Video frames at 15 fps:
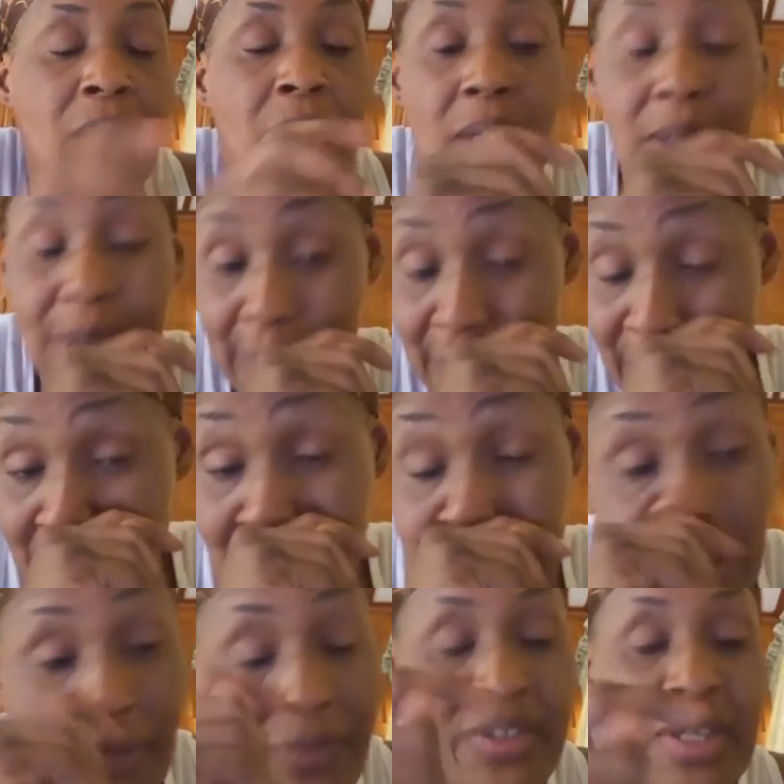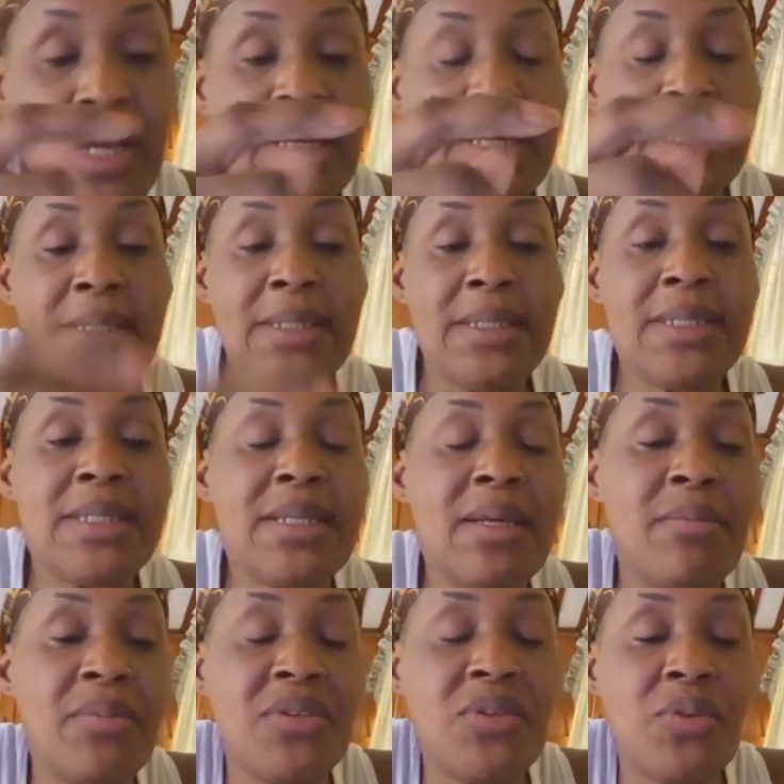So this stuff started in
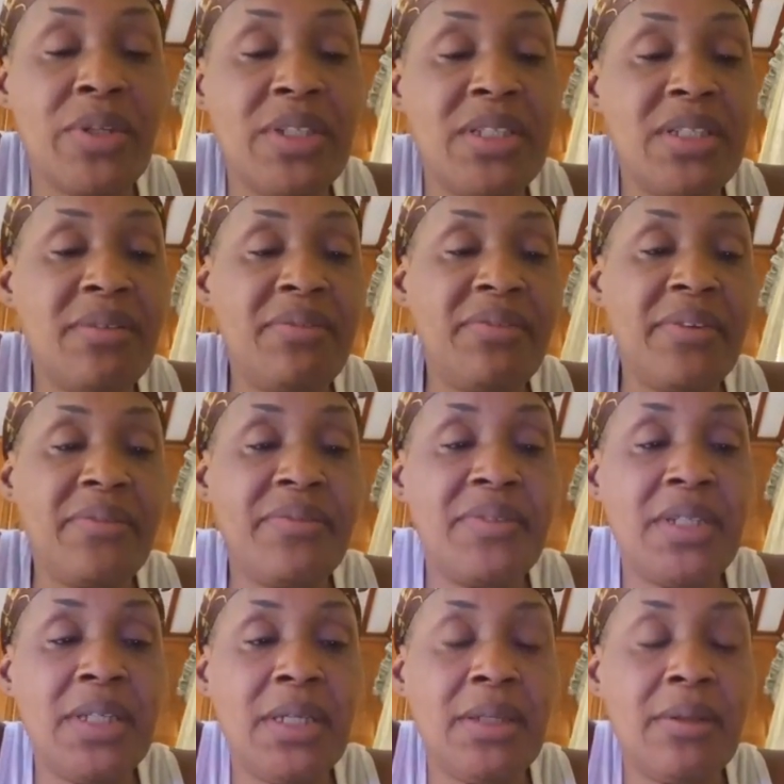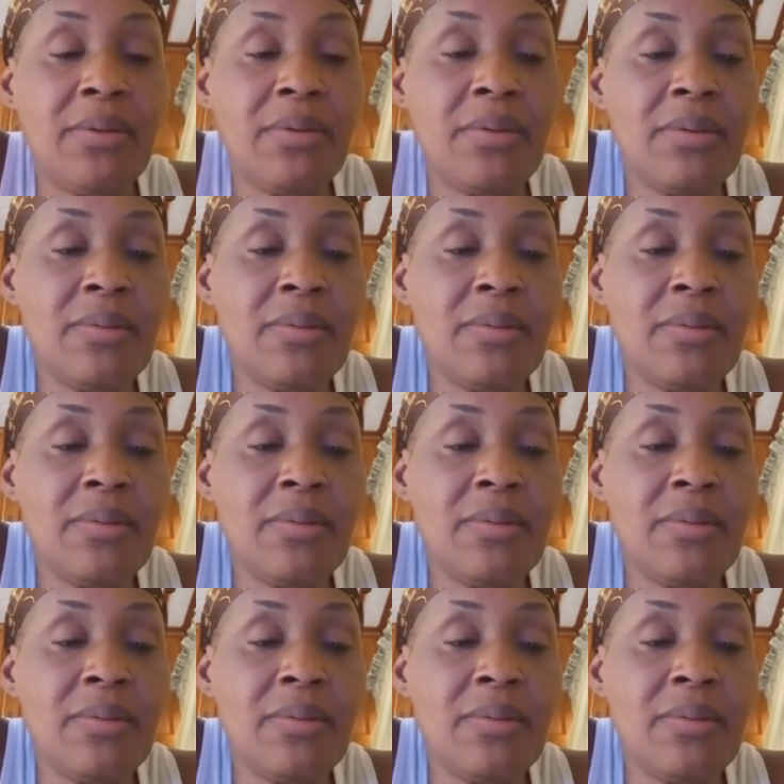December 2015.